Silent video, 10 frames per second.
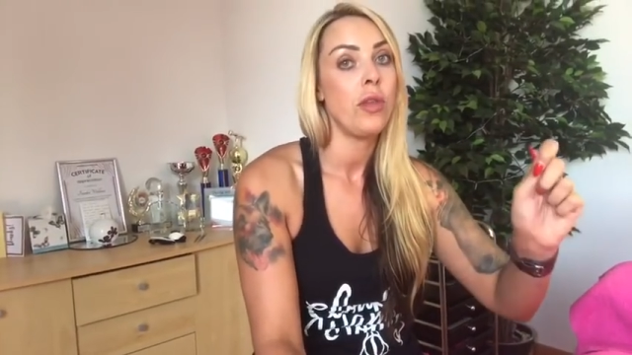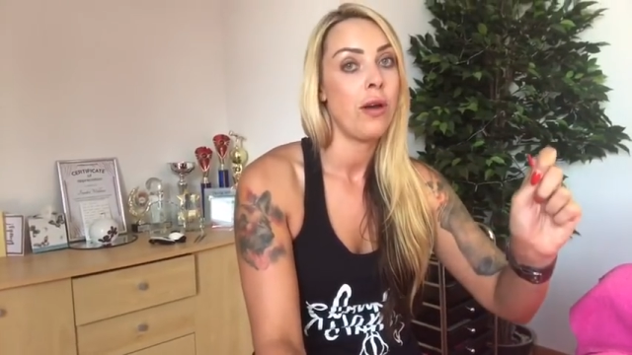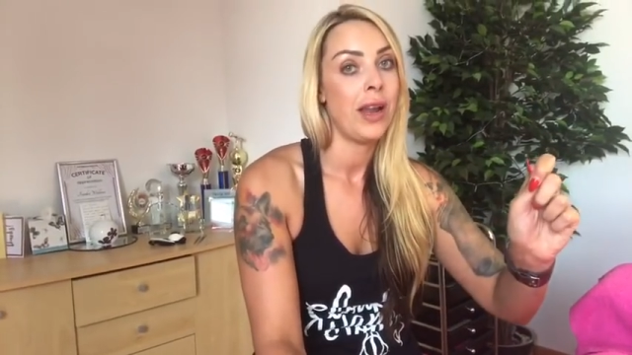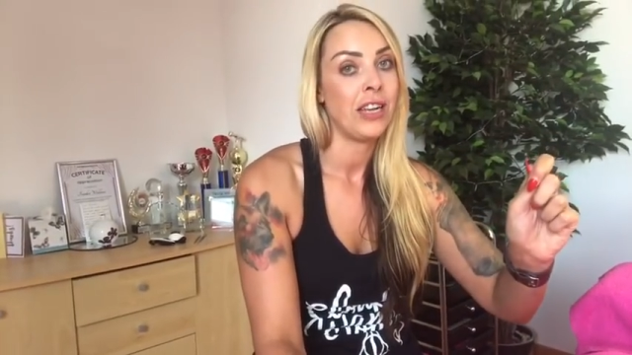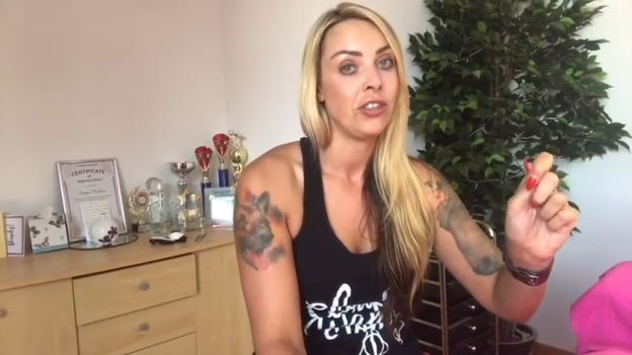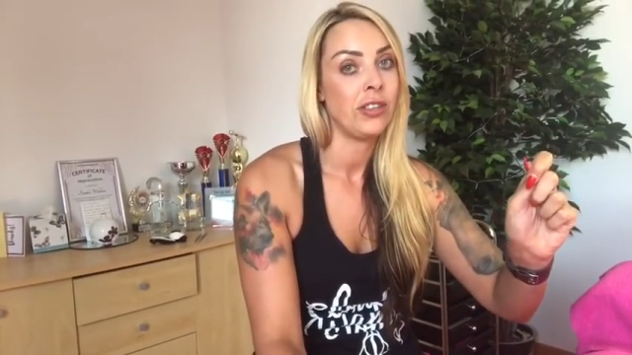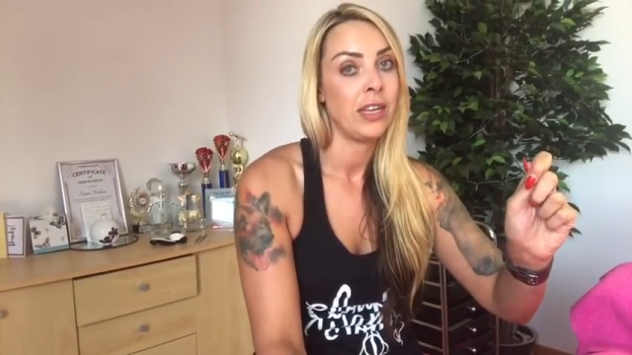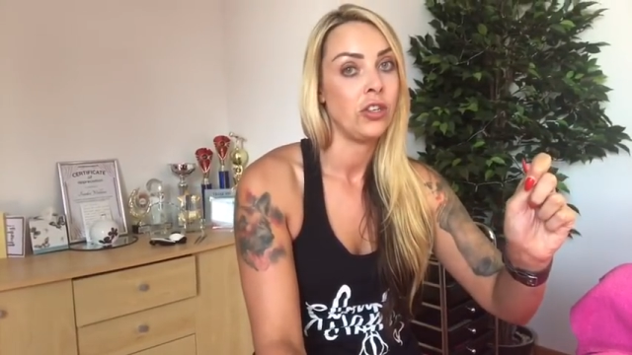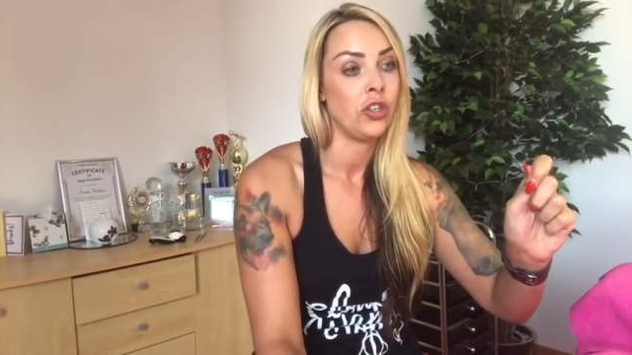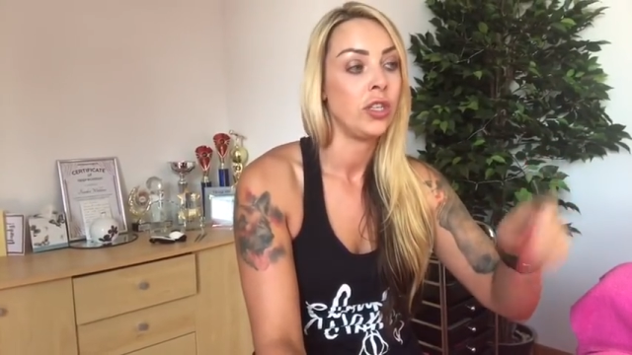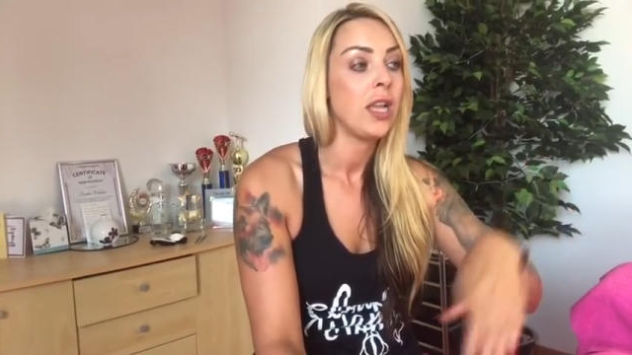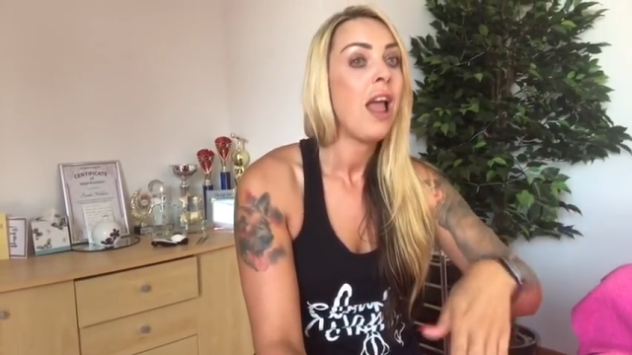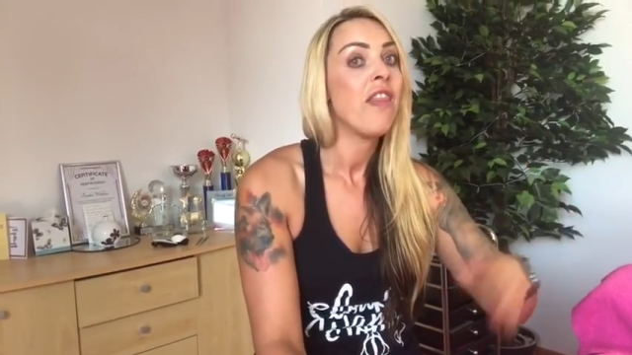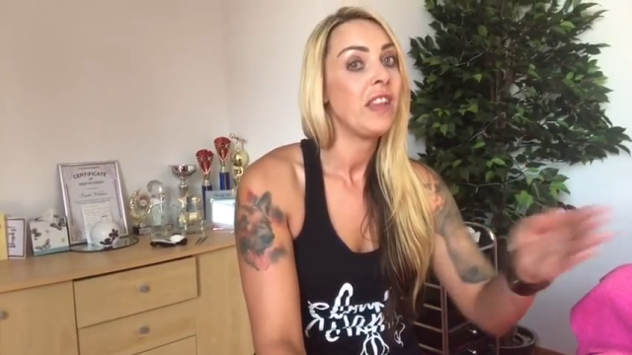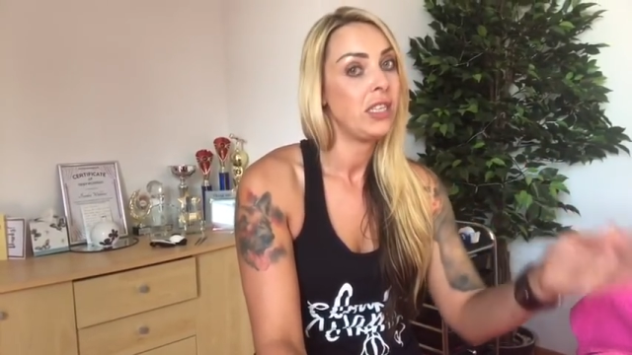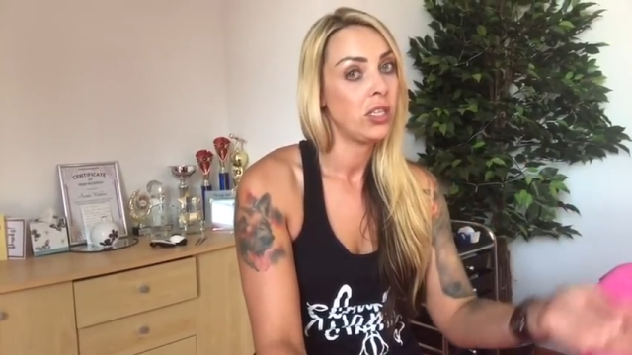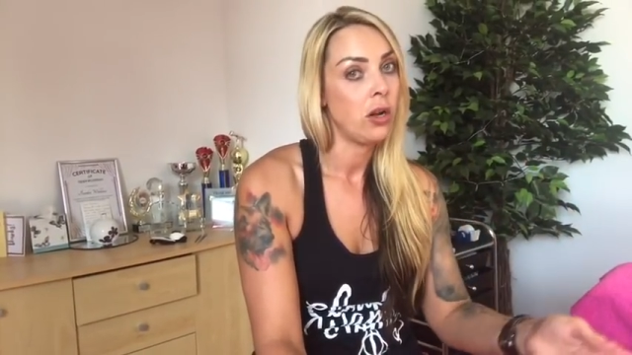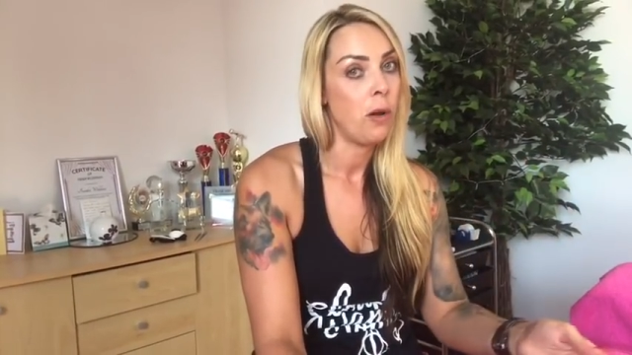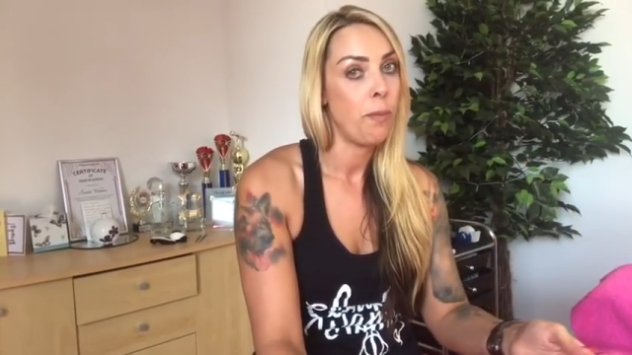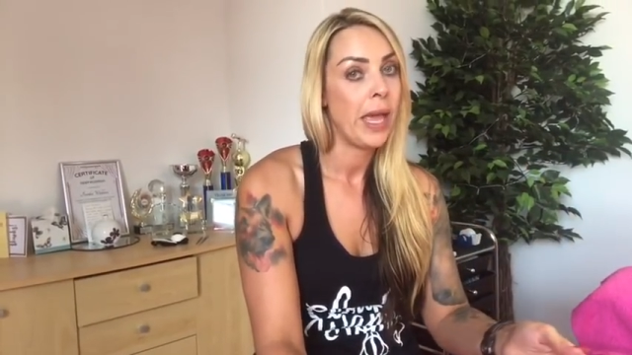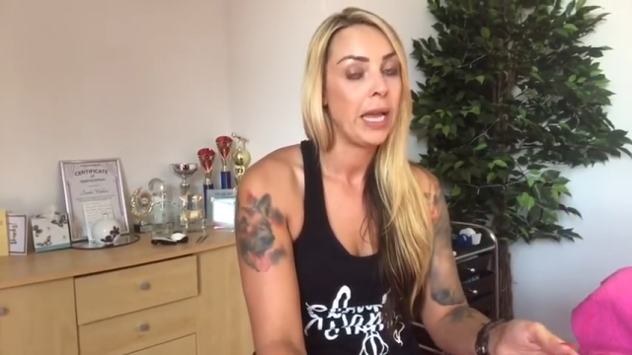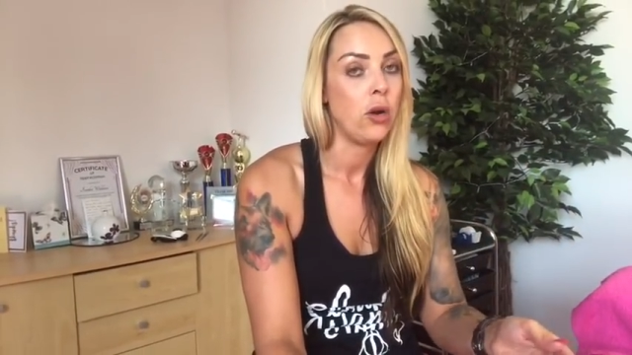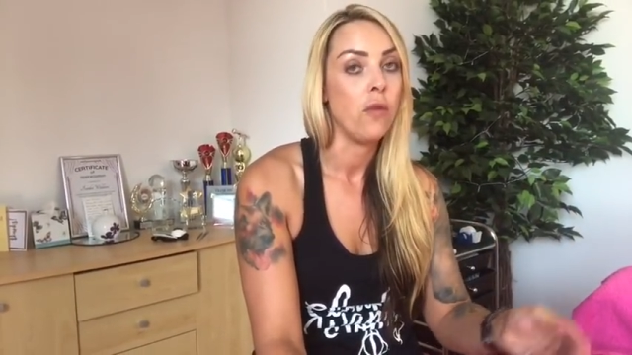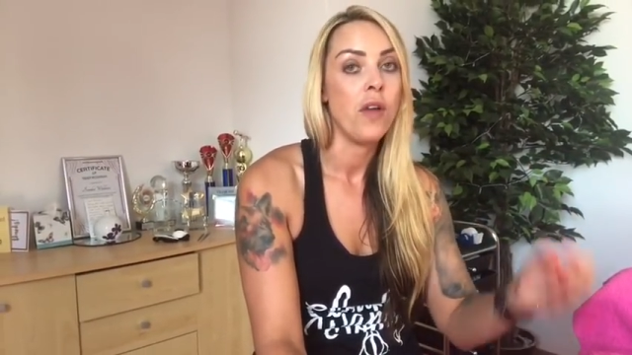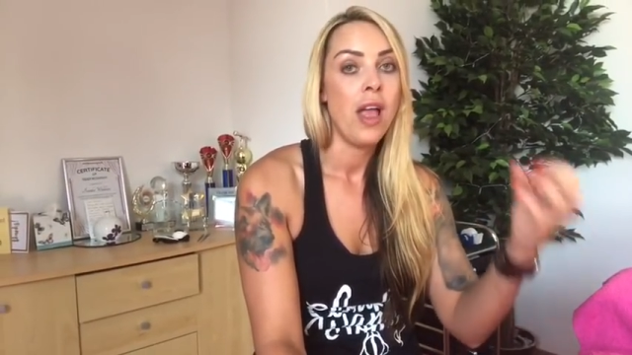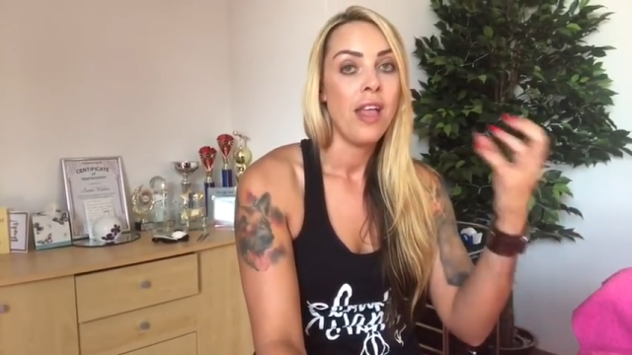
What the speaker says: the eyelash extensions, they start pinging off.